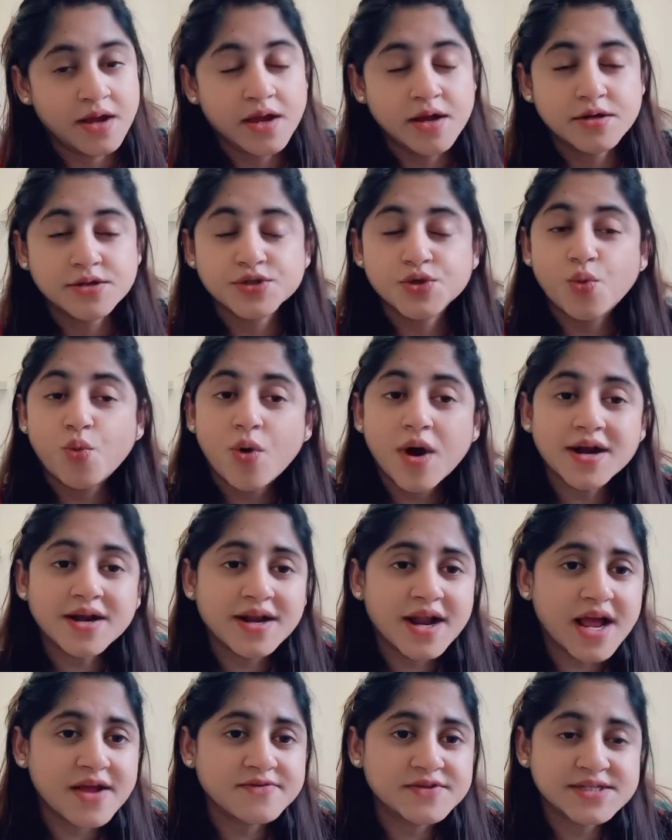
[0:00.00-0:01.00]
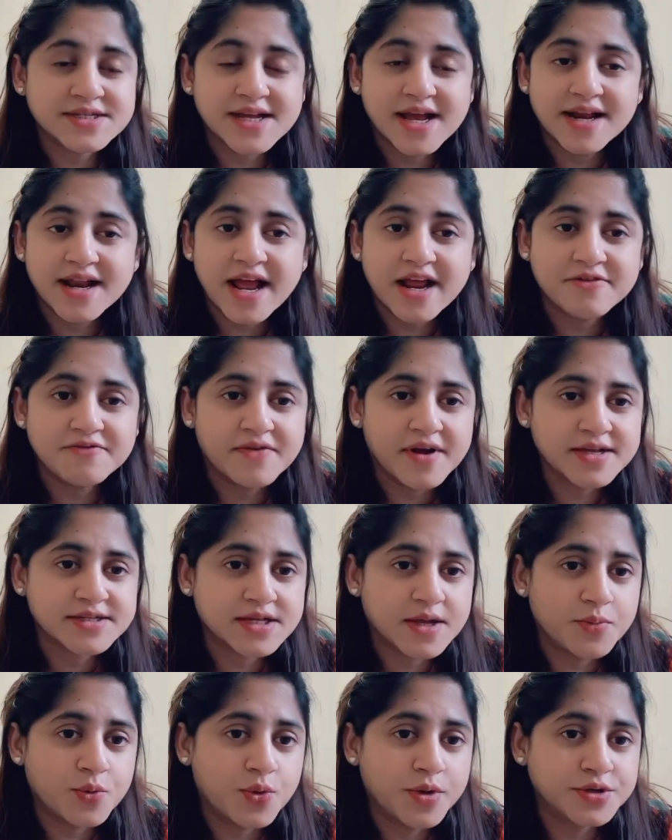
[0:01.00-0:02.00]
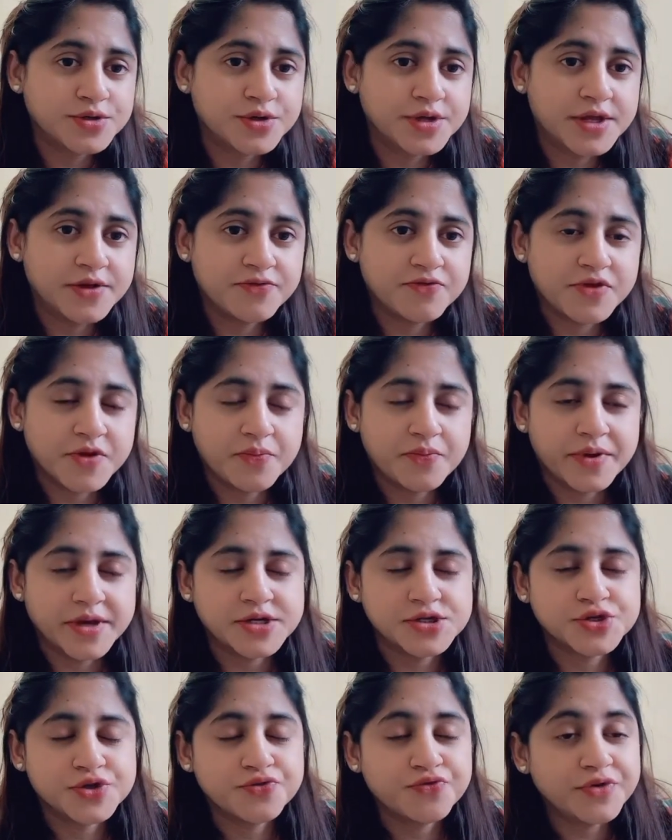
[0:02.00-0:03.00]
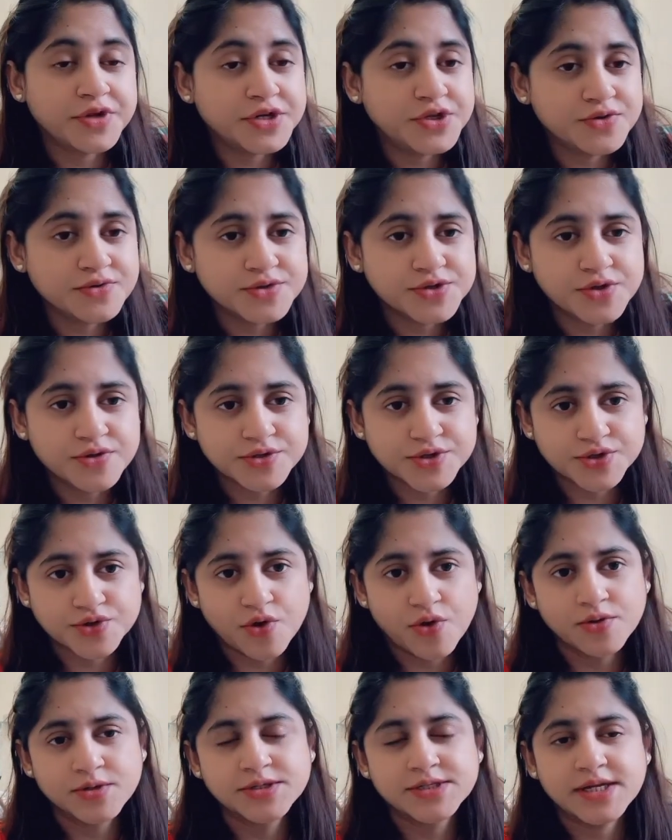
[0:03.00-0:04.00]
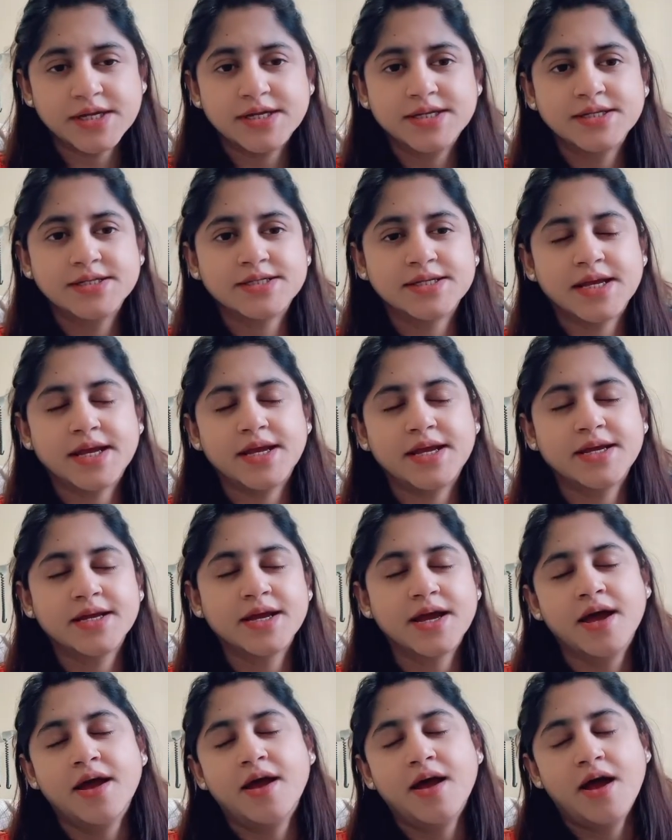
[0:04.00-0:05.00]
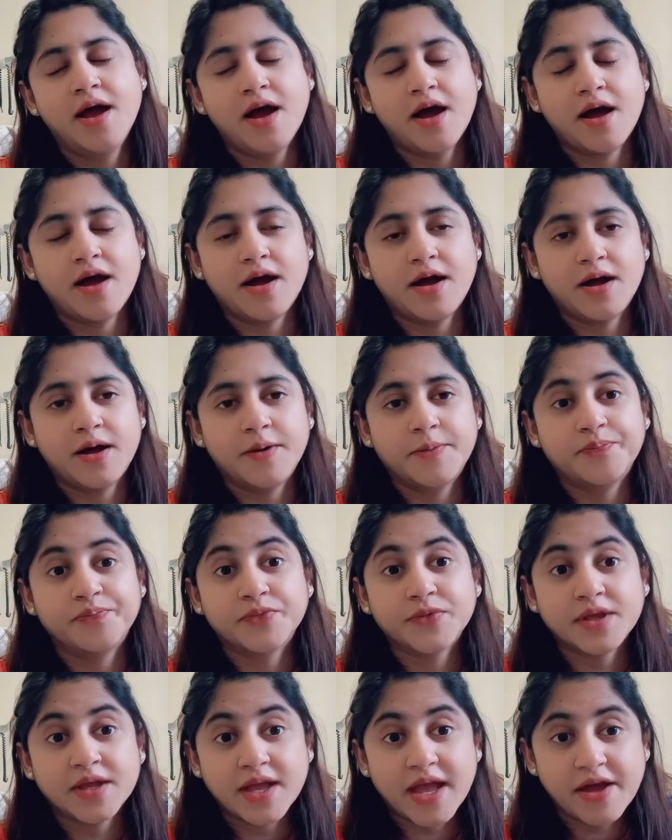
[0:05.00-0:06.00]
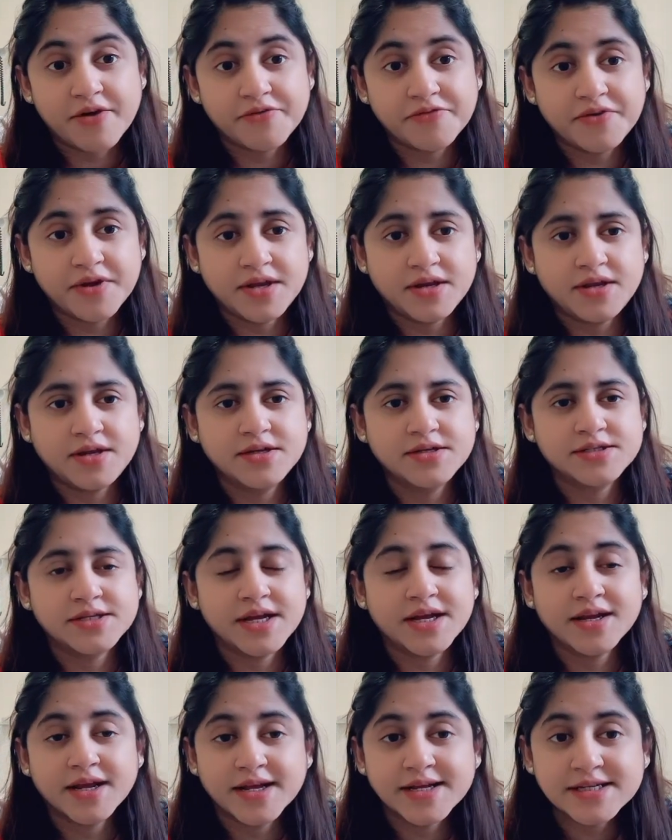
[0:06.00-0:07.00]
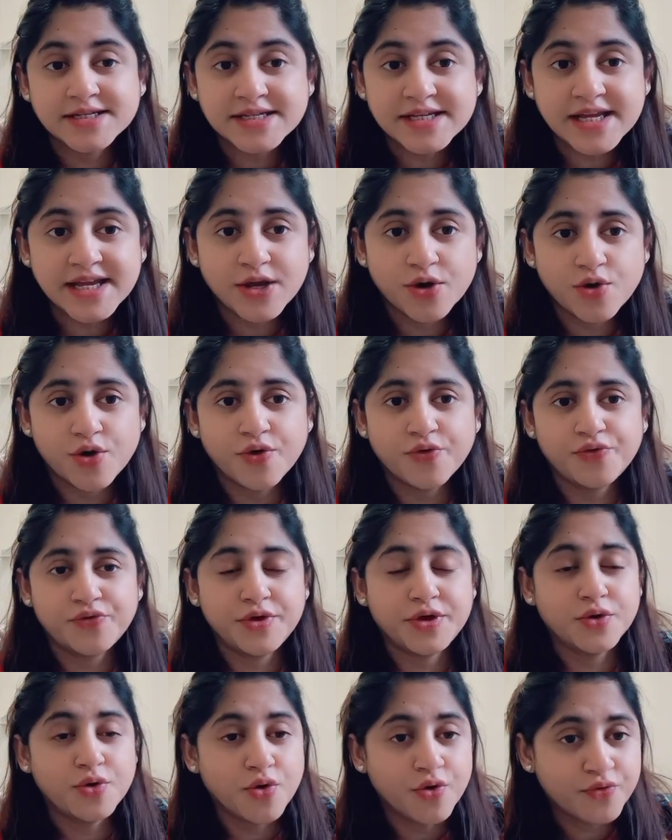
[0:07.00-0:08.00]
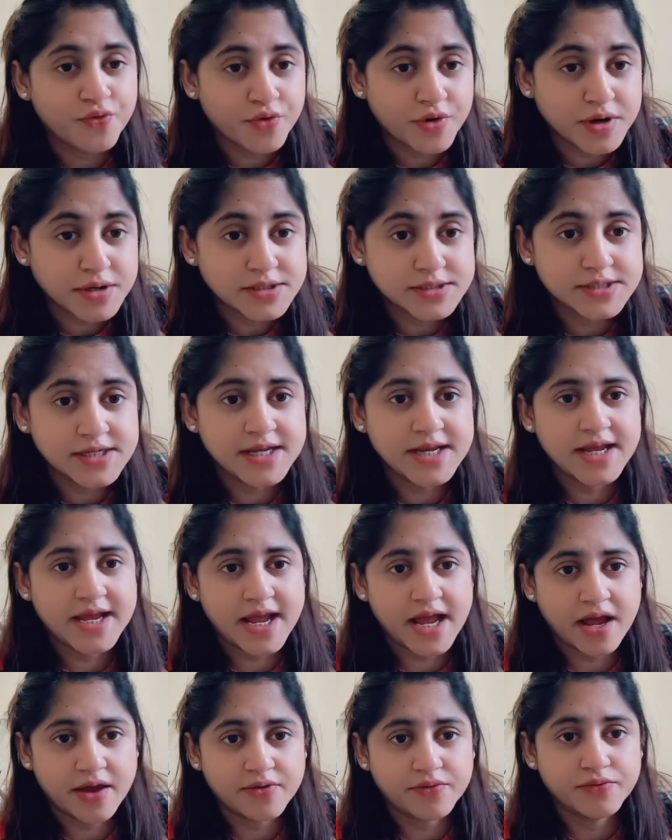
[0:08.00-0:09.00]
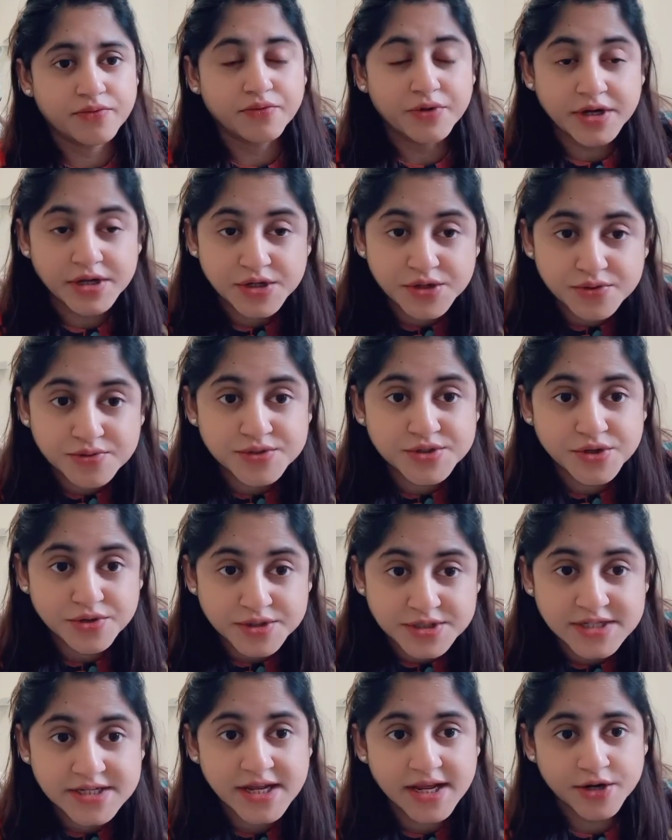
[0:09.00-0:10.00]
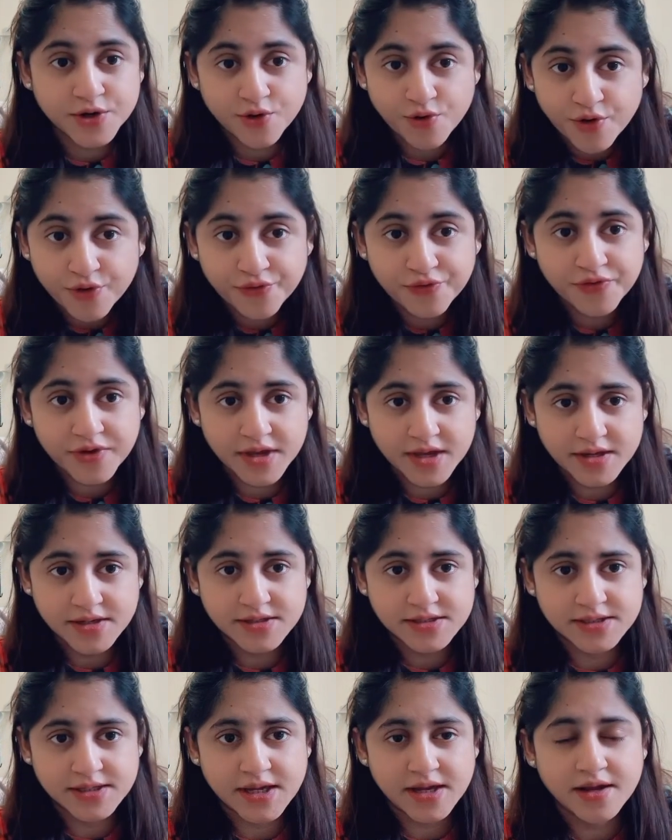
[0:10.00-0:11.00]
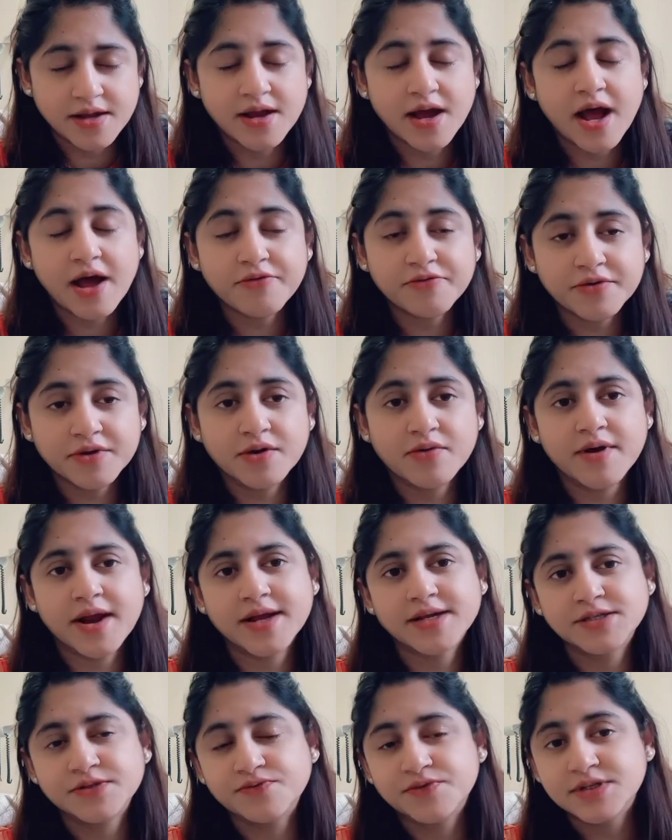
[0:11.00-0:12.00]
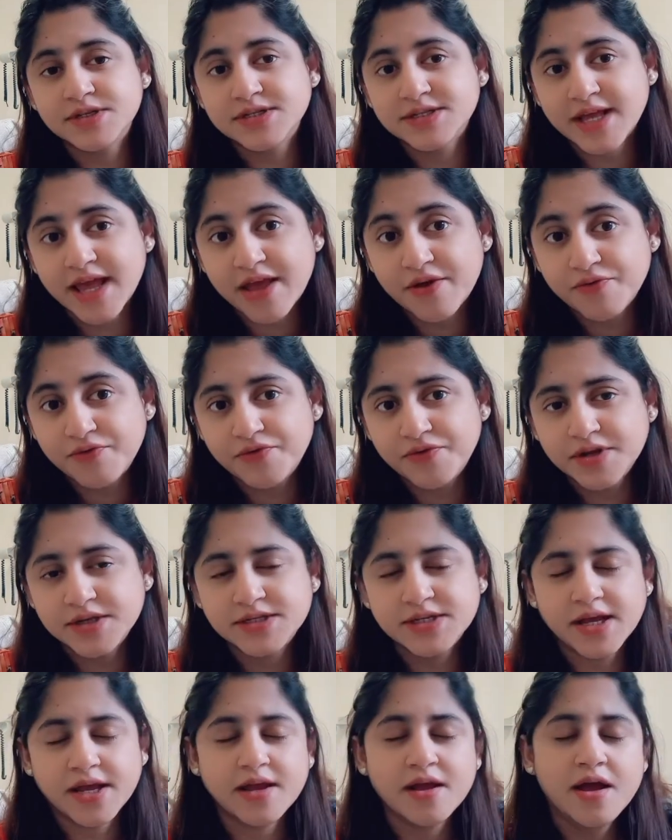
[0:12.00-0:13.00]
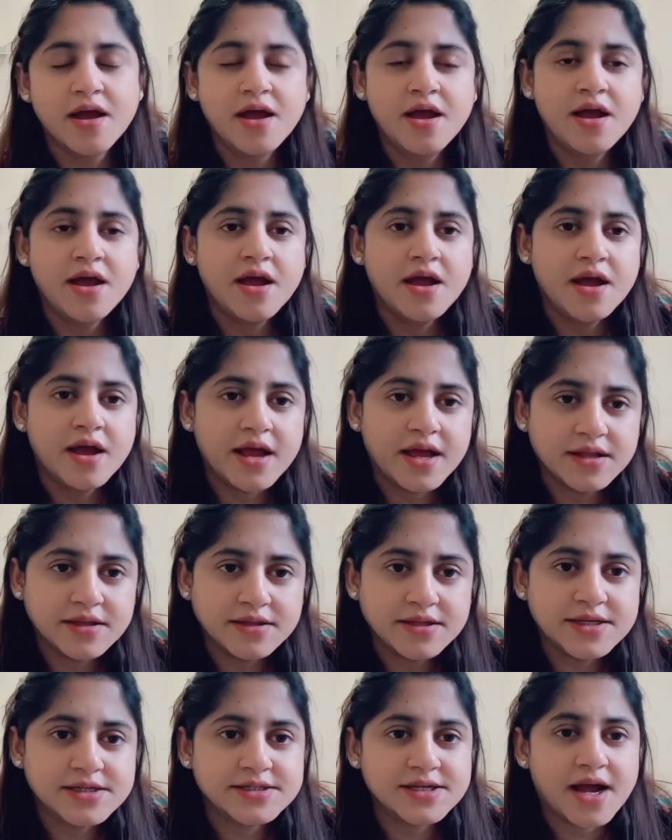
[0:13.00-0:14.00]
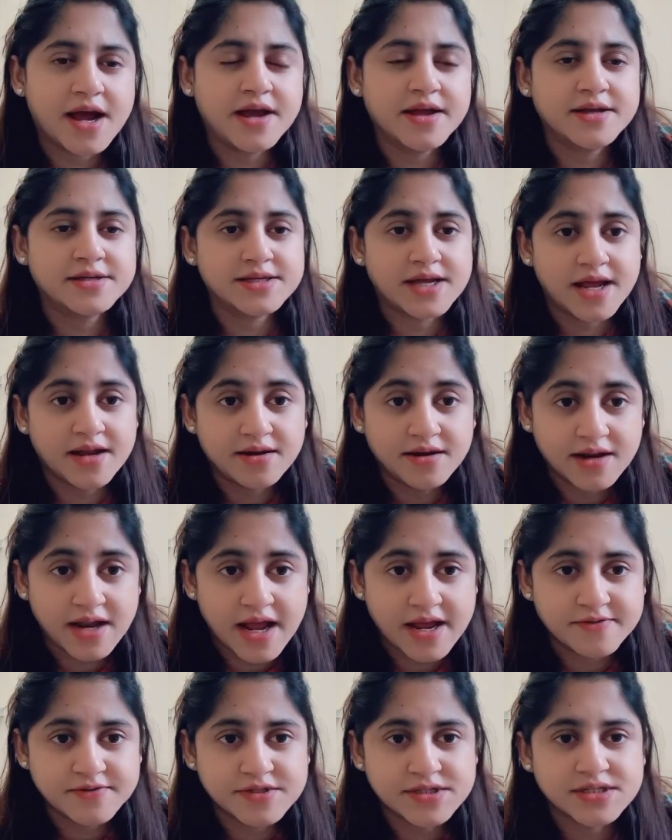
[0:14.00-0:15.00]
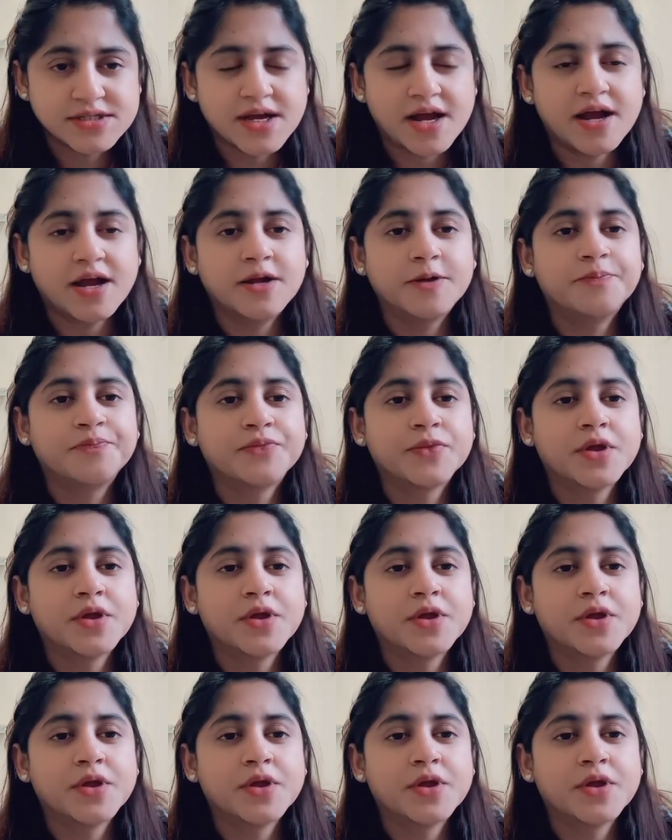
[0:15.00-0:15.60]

So what lifestyle advice I'm going to give the patient? Reduce your salt intake, caffeine intake, like tea, coffee, go for decaf. Reduce your tea and coffee intake. Half an hour activities every day. Healthy diet and lifestyle.